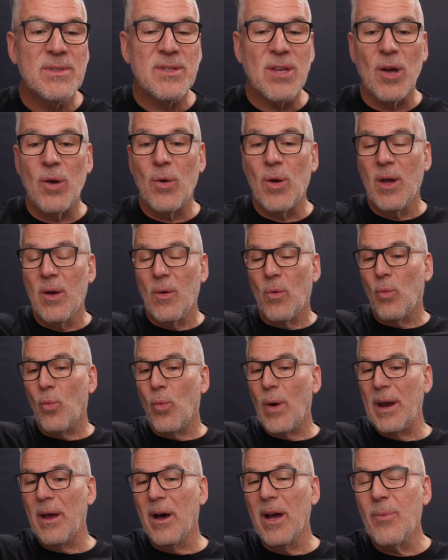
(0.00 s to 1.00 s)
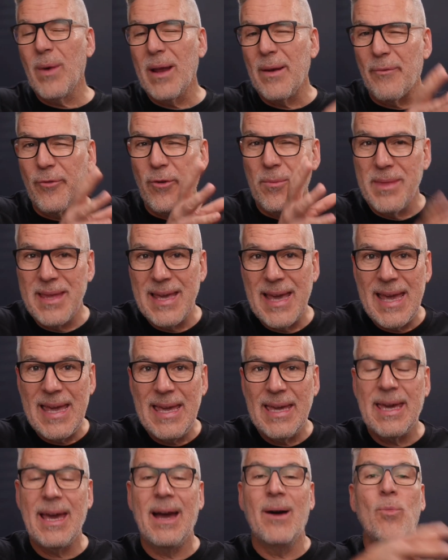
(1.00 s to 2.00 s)
So when I went from the
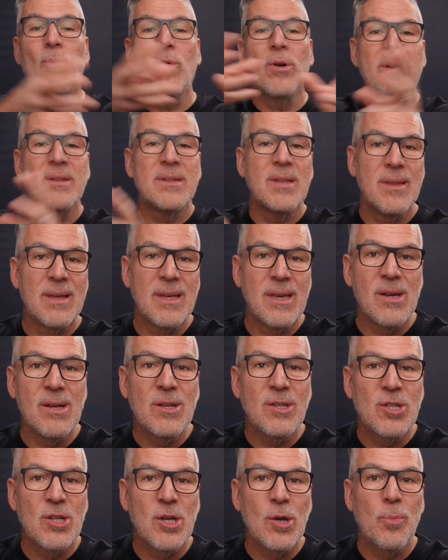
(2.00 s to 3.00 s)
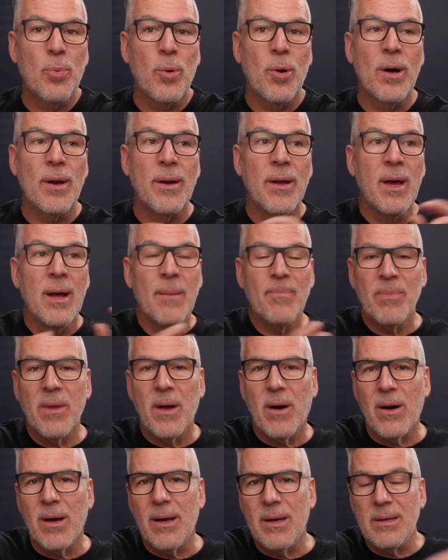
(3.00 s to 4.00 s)
Ecamm one to the YouTube one,
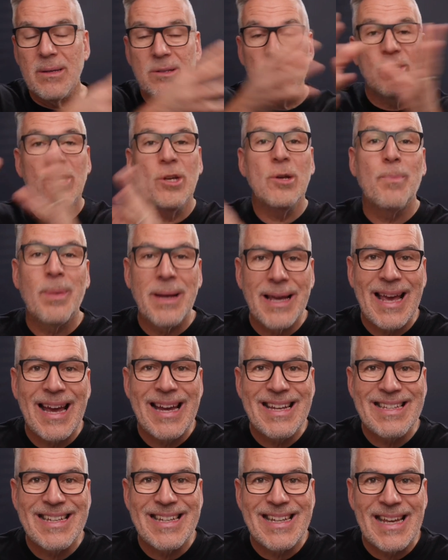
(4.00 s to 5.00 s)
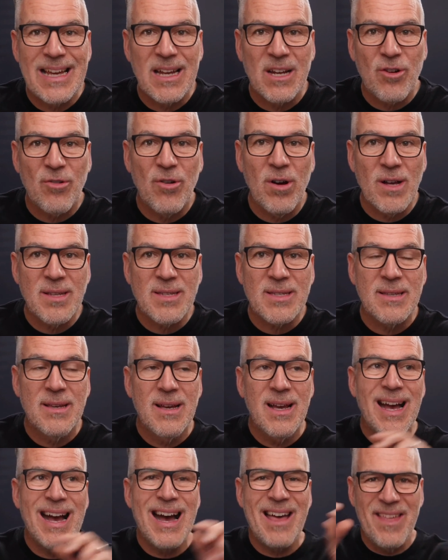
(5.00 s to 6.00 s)
I duplicated it across
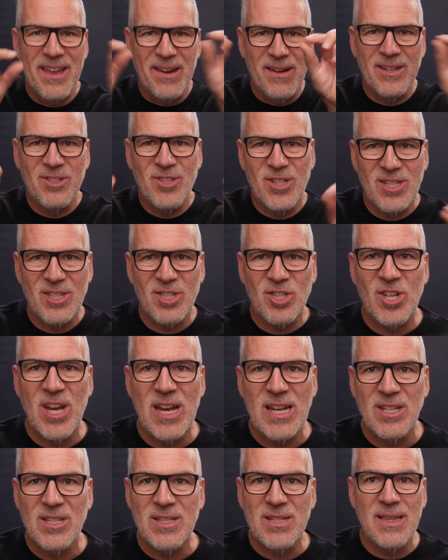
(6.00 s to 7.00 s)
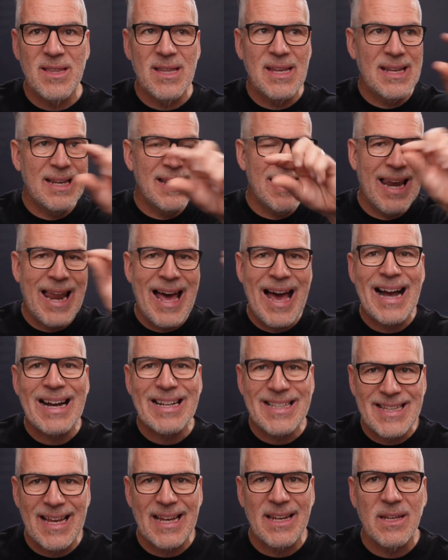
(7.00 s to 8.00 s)
And then I just changed the little
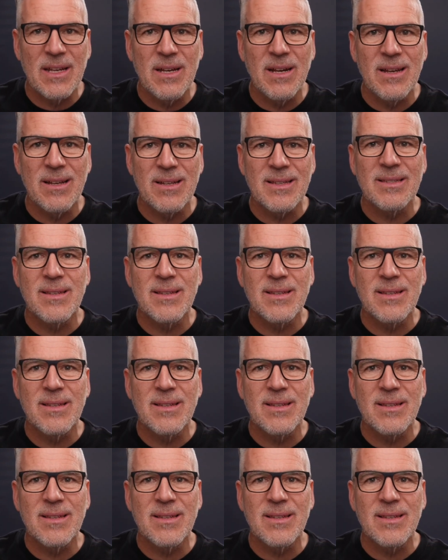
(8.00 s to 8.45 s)
accent colors.